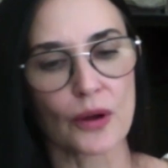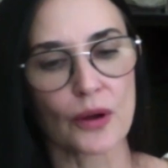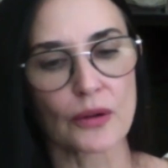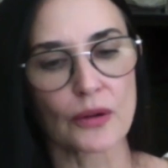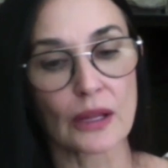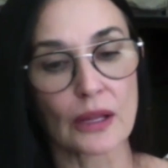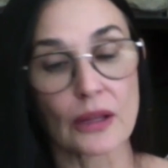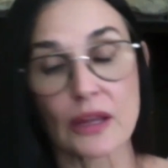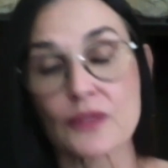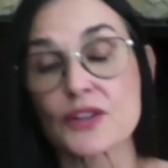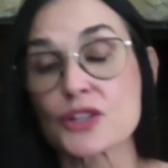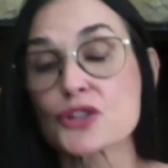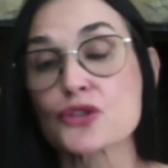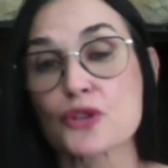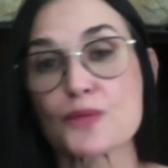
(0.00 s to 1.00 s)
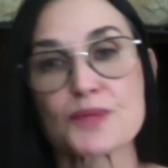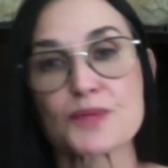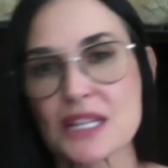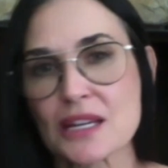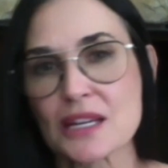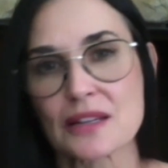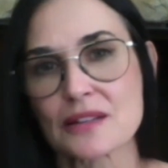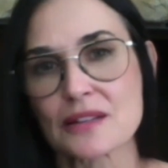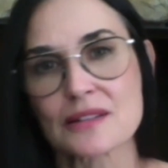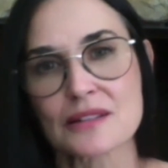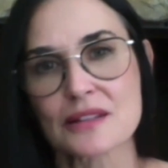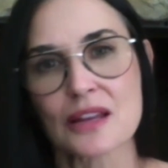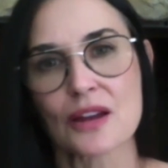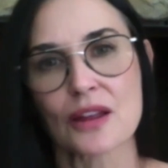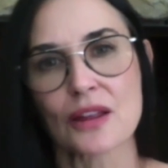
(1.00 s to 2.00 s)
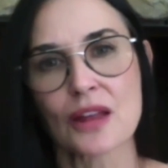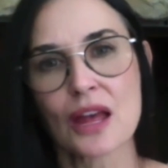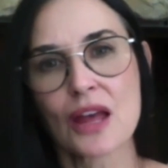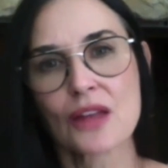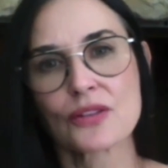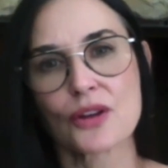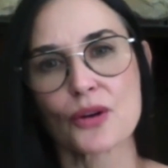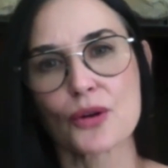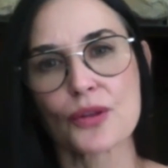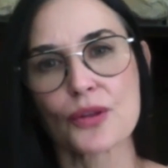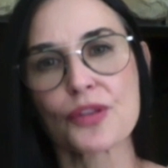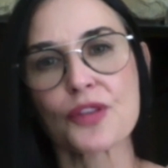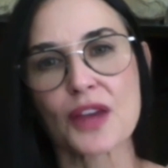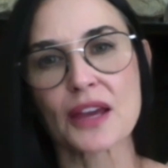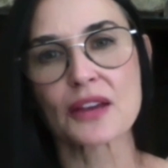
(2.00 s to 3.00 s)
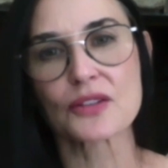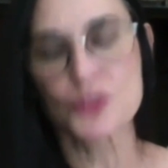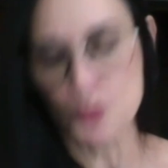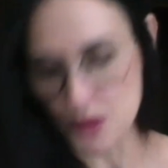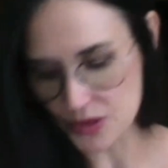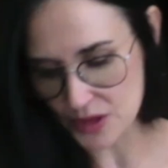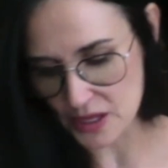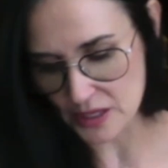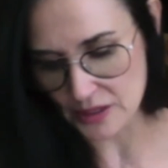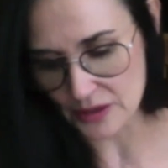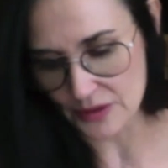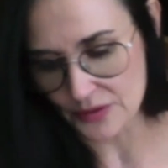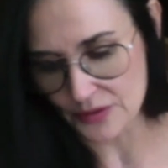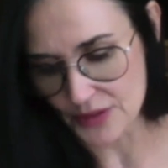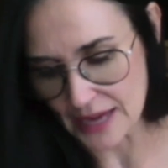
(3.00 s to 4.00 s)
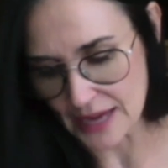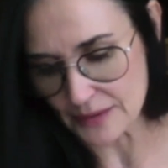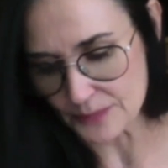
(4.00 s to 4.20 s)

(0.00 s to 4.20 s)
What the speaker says: even striptease. There are things within that